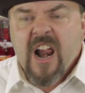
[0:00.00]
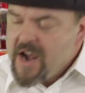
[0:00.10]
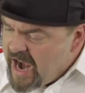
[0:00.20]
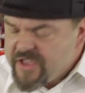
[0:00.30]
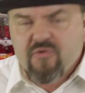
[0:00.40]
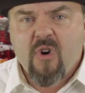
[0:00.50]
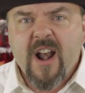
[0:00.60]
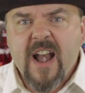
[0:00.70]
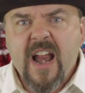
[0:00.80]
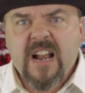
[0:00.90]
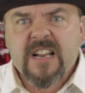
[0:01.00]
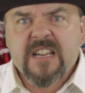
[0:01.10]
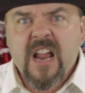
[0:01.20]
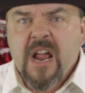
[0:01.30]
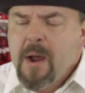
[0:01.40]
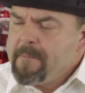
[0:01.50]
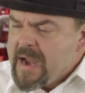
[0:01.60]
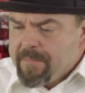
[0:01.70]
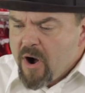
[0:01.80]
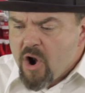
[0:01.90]
That's what it is.
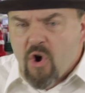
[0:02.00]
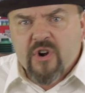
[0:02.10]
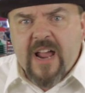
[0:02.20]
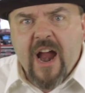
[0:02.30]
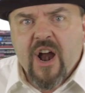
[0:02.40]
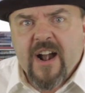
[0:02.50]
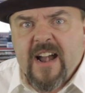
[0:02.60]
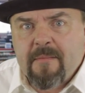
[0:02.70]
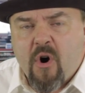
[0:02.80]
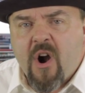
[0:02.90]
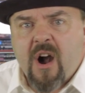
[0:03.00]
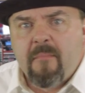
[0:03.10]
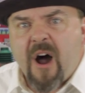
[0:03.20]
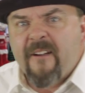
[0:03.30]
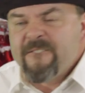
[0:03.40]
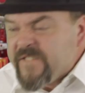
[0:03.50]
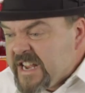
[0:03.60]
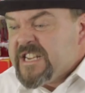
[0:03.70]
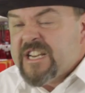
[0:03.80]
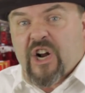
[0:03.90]
People don't care anymore about
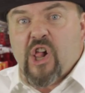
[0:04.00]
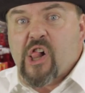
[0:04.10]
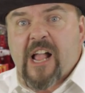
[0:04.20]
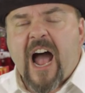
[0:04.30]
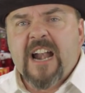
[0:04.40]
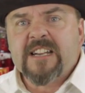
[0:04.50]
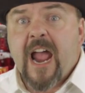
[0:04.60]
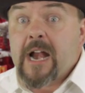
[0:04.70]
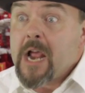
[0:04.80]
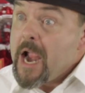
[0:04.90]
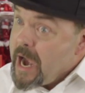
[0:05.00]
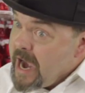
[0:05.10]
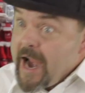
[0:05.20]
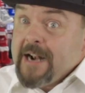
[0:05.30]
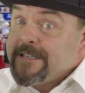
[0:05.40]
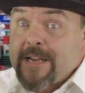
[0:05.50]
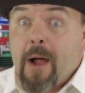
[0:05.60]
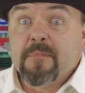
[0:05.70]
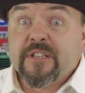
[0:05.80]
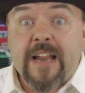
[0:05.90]
physical contact. In
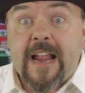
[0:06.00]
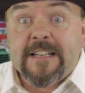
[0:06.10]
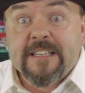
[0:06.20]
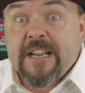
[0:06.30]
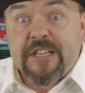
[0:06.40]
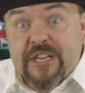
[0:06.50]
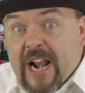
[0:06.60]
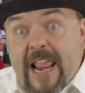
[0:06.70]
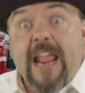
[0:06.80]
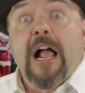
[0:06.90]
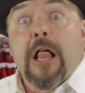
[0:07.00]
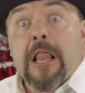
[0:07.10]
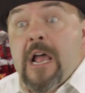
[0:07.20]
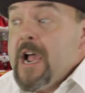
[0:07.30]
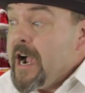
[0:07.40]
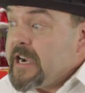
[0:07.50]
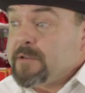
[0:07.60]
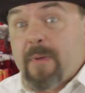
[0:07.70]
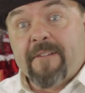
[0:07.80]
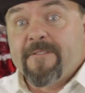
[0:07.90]
some states, it's illegal,
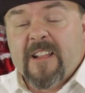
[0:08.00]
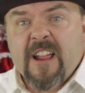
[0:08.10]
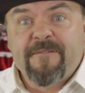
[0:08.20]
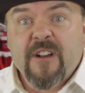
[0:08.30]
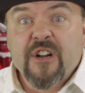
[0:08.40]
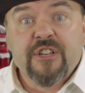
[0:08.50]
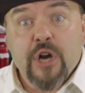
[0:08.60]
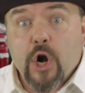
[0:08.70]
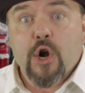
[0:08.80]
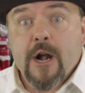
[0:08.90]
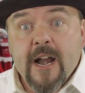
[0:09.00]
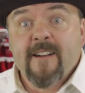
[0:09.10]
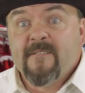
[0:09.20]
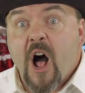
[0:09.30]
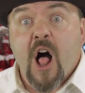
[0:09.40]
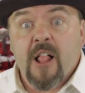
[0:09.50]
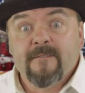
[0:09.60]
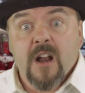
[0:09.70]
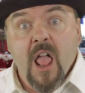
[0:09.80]
especially if there's children involved.